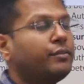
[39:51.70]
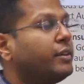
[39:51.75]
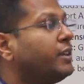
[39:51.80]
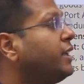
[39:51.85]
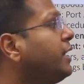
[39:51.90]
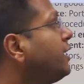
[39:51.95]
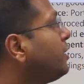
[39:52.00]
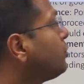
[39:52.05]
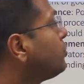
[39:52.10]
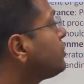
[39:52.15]
We
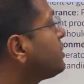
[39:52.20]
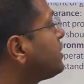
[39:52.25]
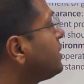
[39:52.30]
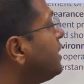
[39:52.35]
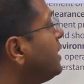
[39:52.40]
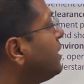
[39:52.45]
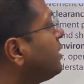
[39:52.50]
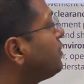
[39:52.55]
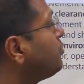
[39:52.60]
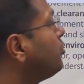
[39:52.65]
need to
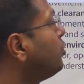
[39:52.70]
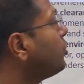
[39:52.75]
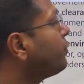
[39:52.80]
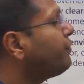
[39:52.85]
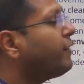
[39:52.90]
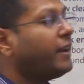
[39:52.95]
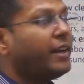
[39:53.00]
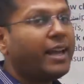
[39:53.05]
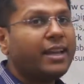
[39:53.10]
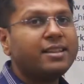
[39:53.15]
seek more
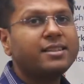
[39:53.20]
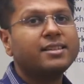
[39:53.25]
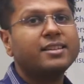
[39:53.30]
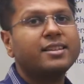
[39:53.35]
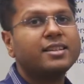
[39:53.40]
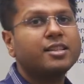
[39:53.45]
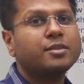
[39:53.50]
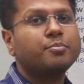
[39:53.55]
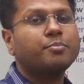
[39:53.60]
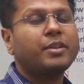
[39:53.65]

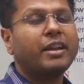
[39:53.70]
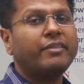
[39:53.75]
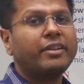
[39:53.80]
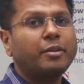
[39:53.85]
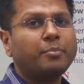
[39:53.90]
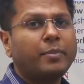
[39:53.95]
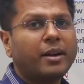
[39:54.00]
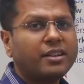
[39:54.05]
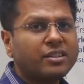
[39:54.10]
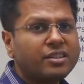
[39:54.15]
finances.
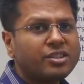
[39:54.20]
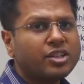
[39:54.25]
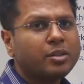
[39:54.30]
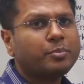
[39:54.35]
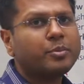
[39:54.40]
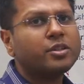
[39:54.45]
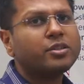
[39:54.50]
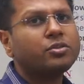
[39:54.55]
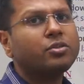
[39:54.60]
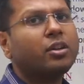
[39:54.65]
Private partnership
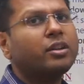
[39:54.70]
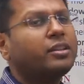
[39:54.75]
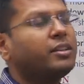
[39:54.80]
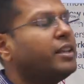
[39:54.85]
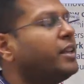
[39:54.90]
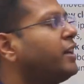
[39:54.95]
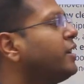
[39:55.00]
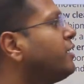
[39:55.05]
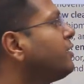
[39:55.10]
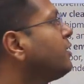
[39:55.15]
is not
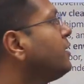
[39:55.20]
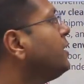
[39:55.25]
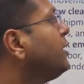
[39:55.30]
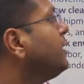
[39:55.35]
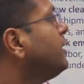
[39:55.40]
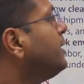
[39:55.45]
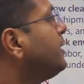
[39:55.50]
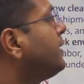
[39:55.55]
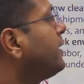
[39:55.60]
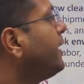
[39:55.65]
there,
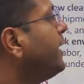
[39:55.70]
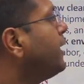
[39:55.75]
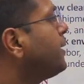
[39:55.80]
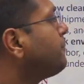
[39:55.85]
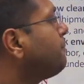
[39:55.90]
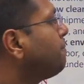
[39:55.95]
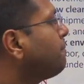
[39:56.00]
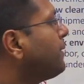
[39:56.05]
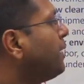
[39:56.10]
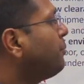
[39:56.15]
right?
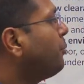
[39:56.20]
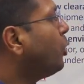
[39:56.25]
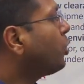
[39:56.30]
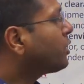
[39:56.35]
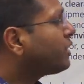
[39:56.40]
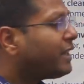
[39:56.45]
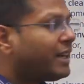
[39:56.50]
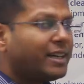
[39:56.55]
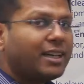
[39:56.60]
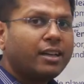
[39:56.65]

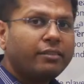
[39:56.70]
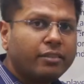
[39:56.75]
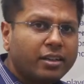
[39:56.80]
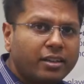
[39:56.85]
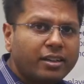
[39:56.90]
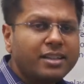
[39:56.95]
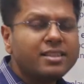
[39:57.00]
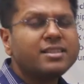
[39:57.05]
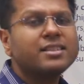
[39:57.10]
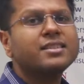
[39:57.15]
Port-led
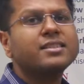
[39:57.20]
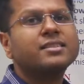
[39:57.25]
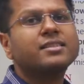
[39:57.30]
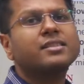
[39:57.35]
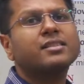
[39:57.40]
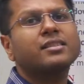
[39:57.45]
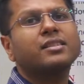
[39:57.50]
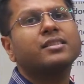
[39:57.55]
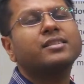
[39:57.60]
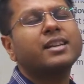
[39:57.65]
governance
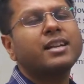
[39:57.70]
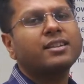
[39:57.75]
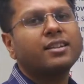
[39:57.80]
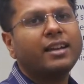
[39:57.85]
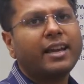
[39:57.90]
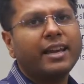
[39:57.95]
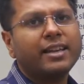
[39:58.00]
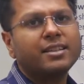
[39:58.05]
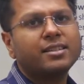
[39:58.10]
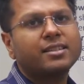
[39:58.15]
is uh,
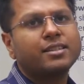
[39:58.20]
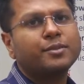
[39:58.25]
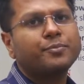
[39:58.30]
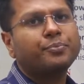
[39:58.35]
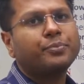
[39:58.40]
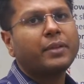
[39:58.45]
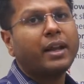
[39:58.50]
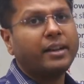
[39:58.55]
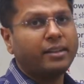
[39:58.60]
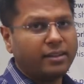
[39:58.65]
centralized,
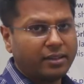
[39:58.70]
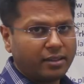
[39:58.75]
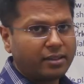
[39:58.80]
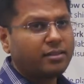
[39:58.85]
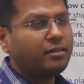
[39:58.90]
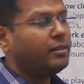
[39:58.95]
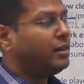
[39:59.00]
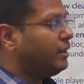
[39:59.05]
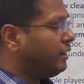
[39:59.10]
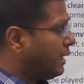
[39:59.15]
and it,
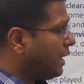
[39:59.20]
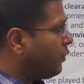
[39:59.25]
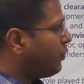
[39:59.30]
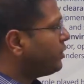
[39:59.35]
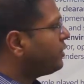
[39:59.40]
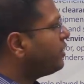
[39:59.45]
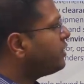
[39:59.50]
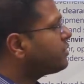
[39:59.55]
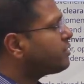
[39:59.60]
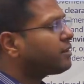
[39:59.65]
it, now
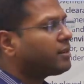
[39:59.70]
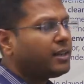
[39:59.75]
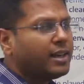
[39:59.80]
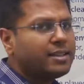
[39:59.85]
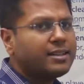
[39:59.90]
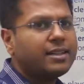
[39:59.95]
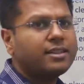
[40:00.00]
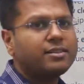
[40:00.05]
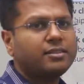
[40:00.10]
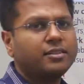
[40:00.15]
it decentralized
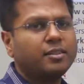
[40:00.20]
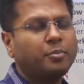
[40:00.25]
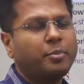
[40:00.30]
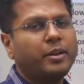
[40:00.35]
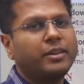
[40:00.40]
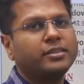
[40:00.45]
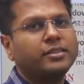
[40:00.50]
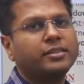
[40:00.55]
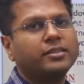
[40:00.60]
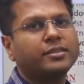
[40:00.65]
at certain
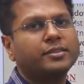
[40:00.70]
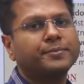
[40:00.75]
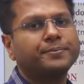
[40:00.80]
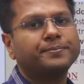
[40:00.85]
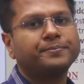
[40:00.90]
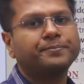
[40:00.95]
places.